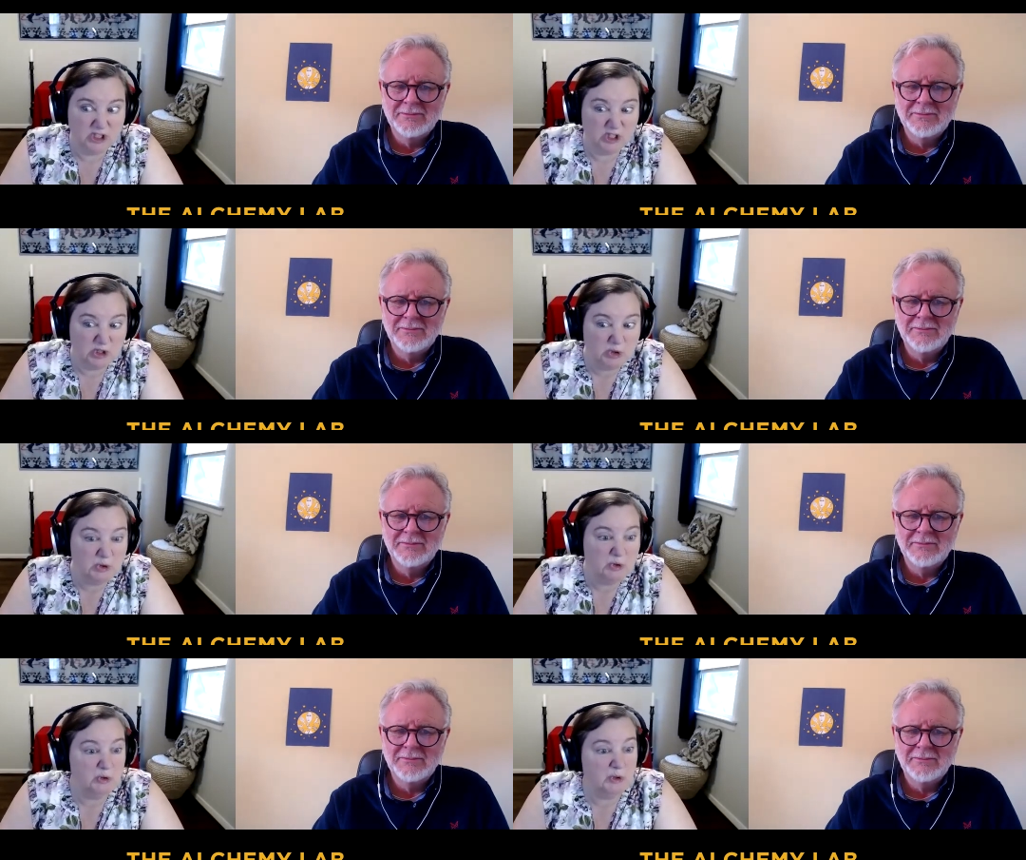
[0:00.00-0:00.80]

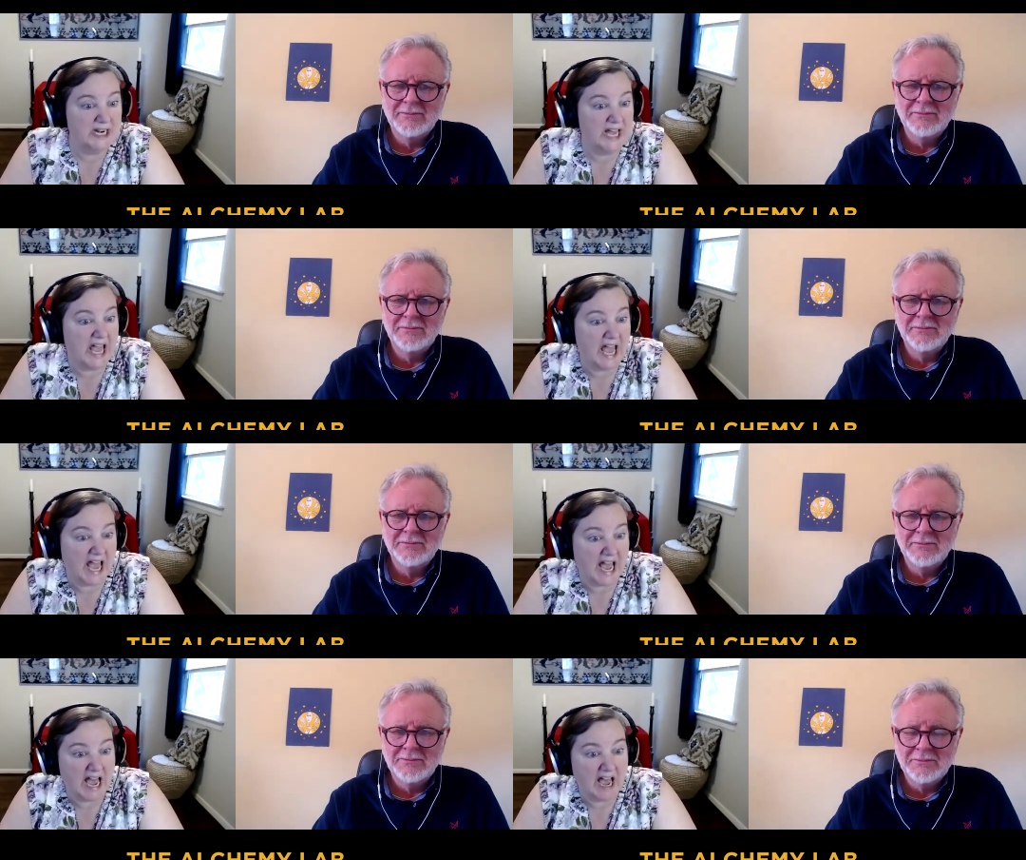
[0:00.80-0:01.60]
Speaker 1: two and a
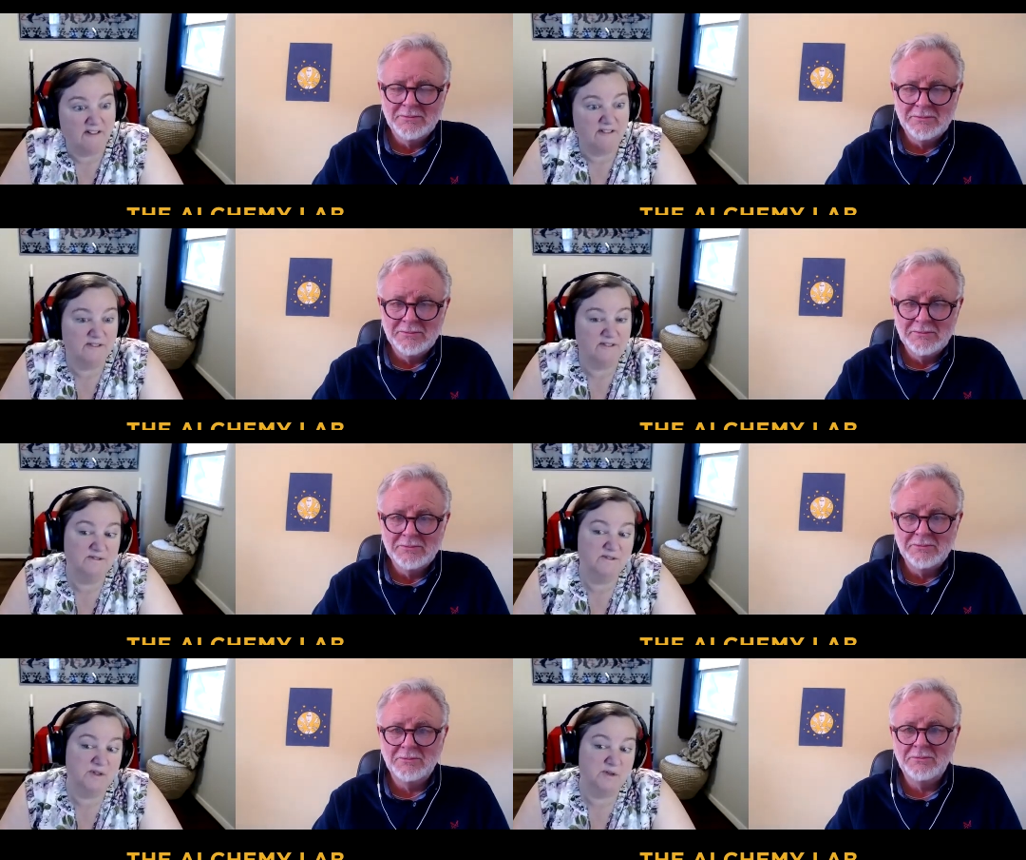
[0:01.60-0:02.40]
half,
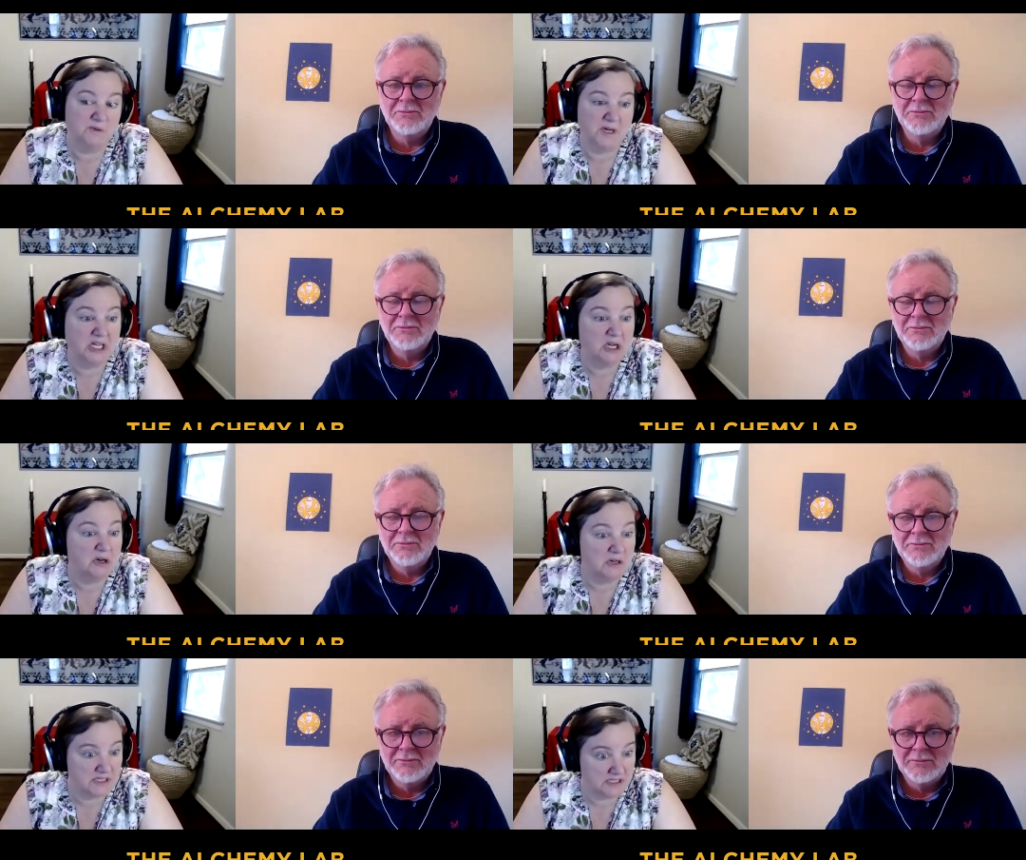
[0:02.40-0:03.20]
three mm-hmm.
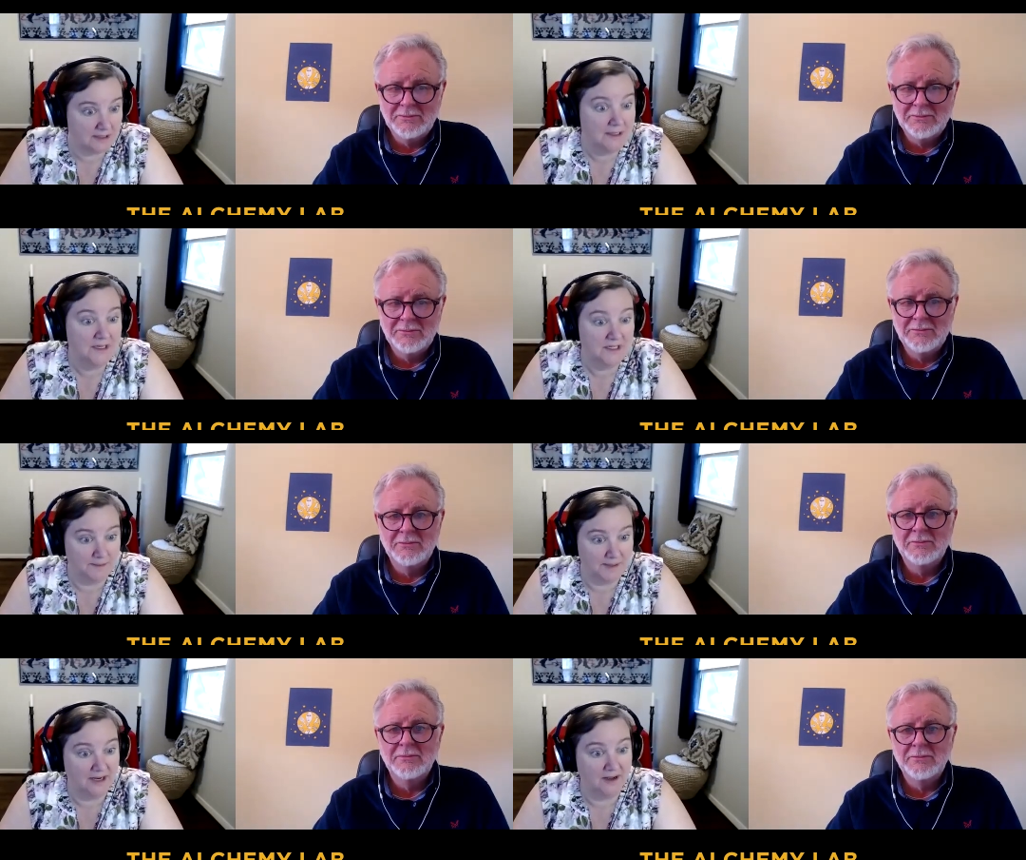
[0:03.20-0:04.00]
years,
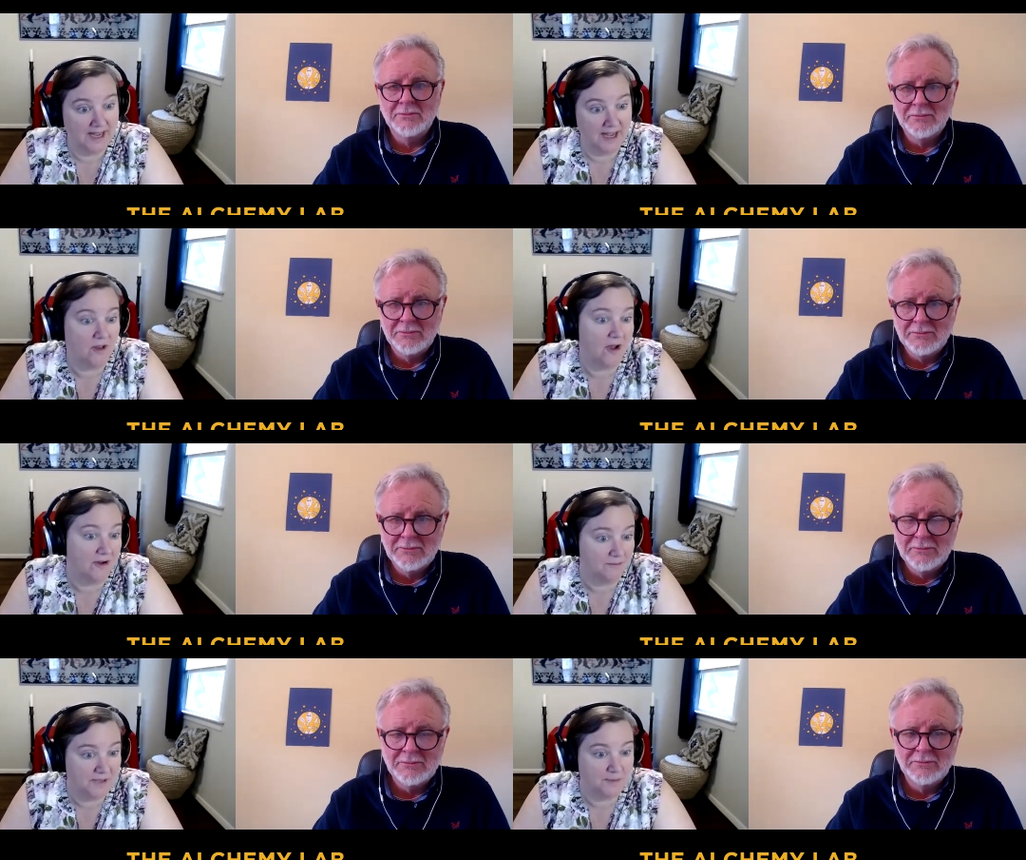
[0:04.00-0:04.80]
depending on how
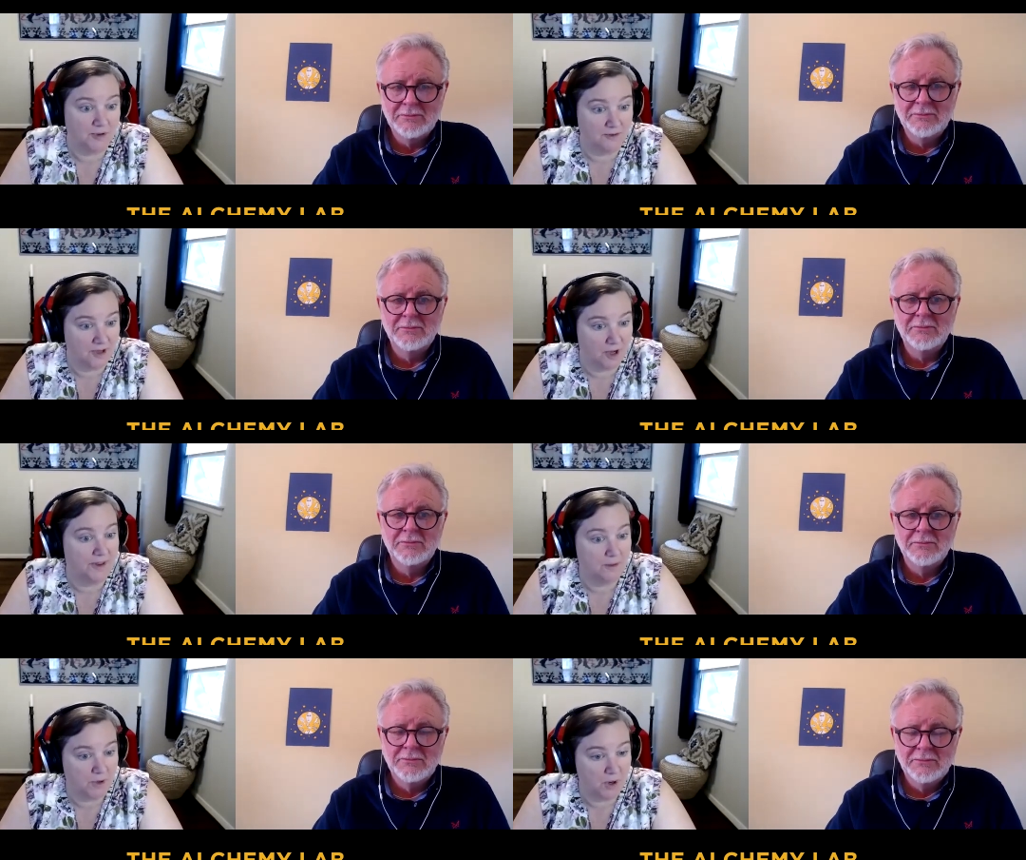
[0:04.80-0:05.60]
long people go
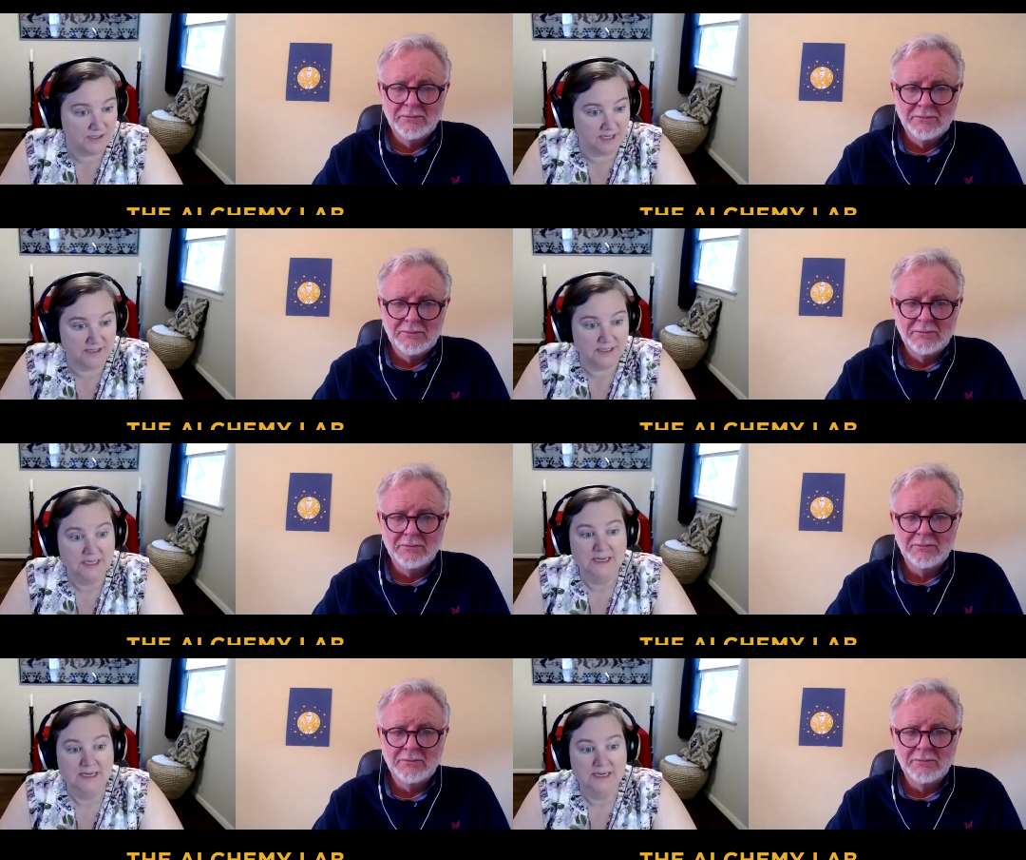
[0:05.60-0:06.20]
in the process.